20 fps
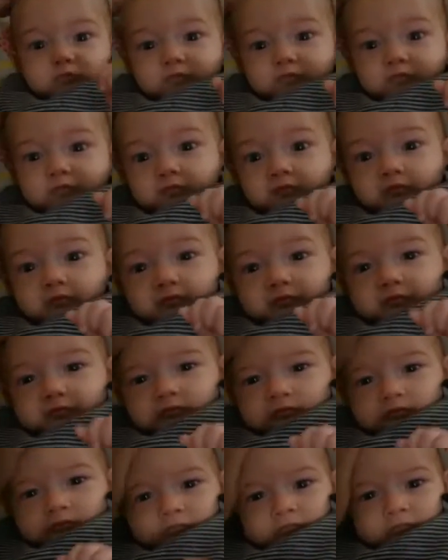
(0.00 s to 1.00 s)
It was
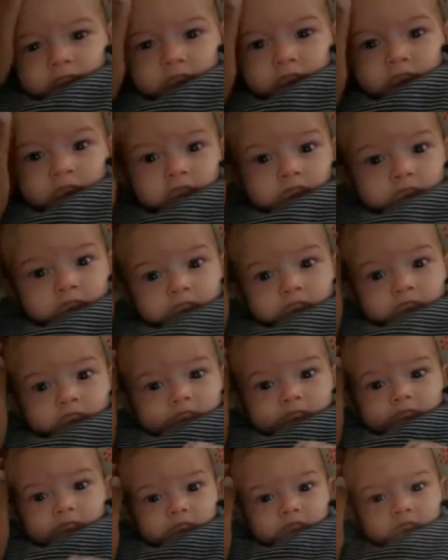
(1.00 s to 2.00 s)
good.
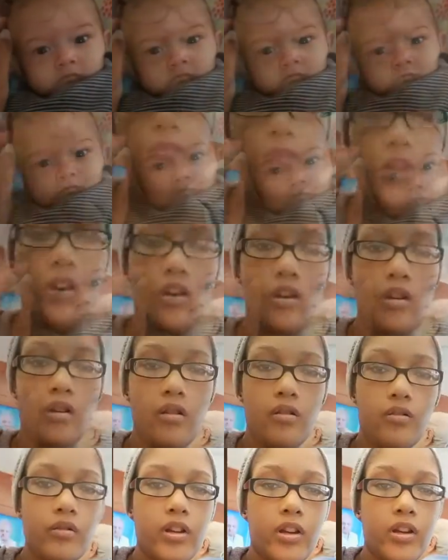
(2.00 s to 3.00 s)

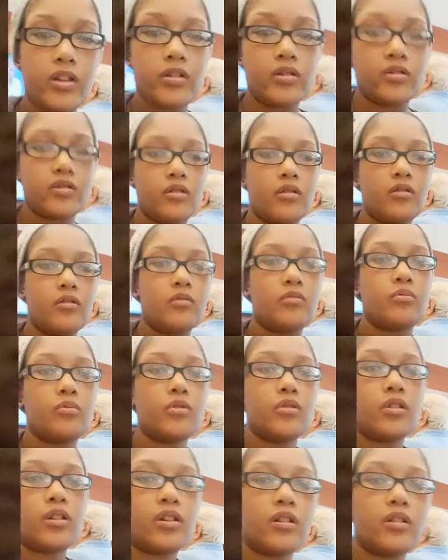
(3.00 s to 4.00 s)
Okay, so we're
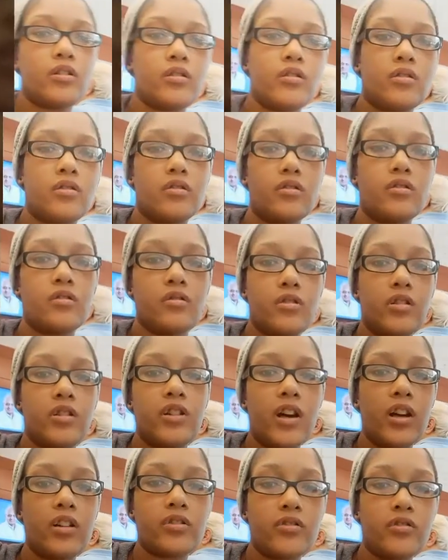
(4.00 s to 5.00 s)
at the
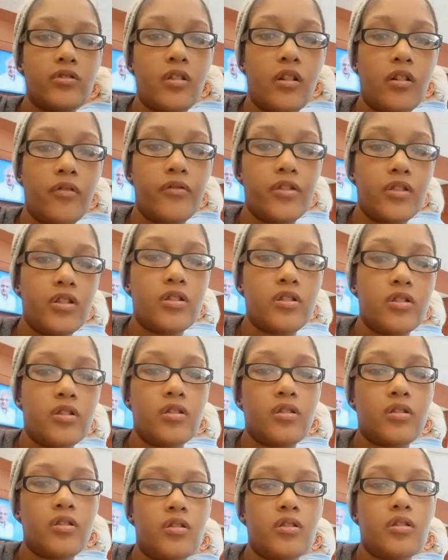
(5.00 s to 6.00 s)
doctor's
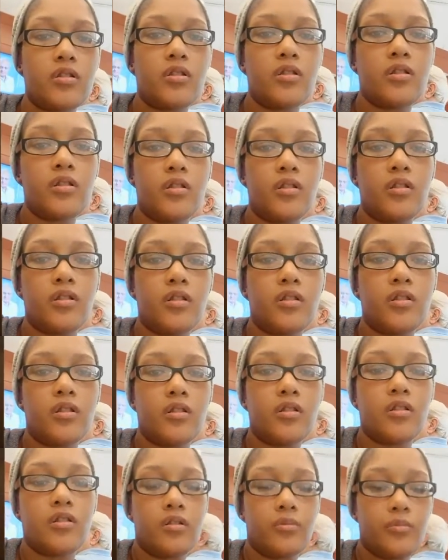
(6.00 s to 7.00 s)
office
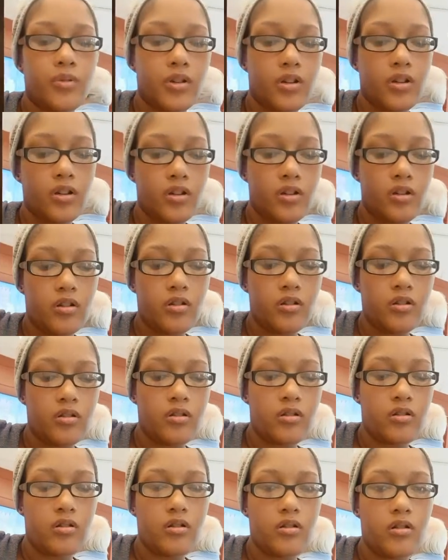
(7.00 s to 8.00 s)
because
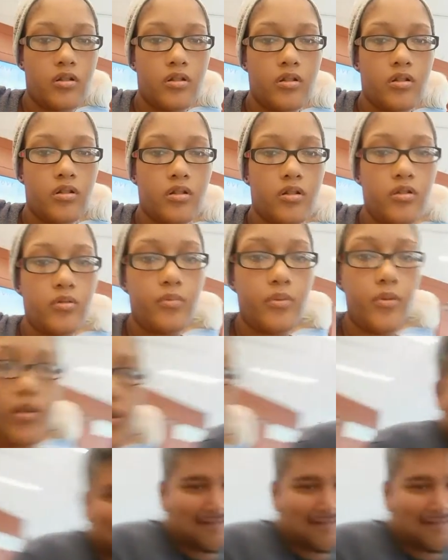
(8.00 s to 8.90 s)
little Paul.